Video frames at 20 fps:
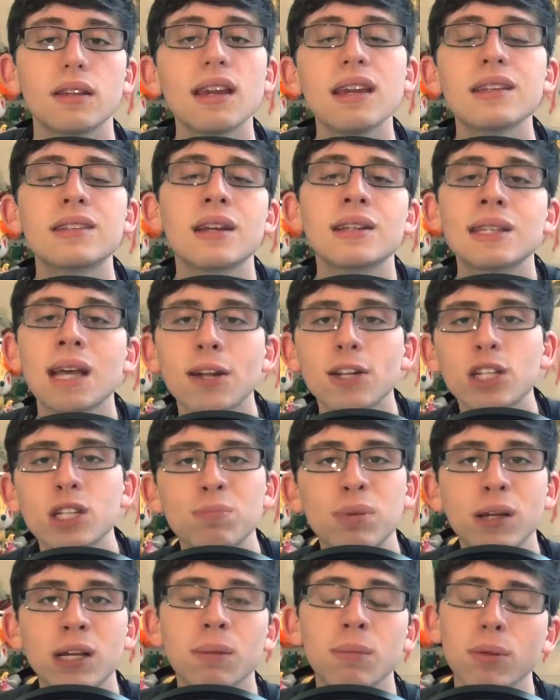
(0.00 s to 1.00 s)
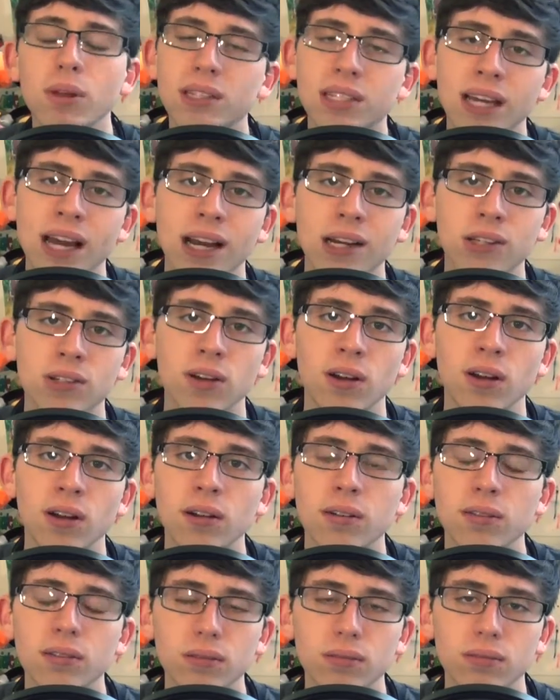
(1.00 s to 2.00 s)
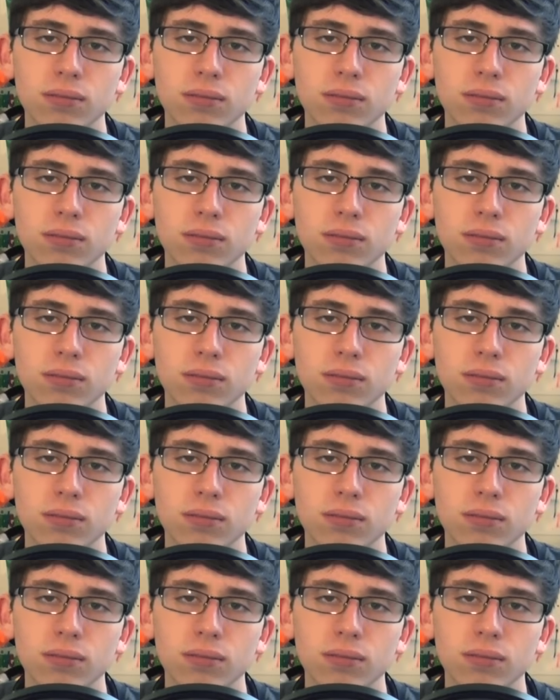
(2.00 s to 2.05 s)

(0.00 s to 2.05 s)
Gein says how despicable his acts are,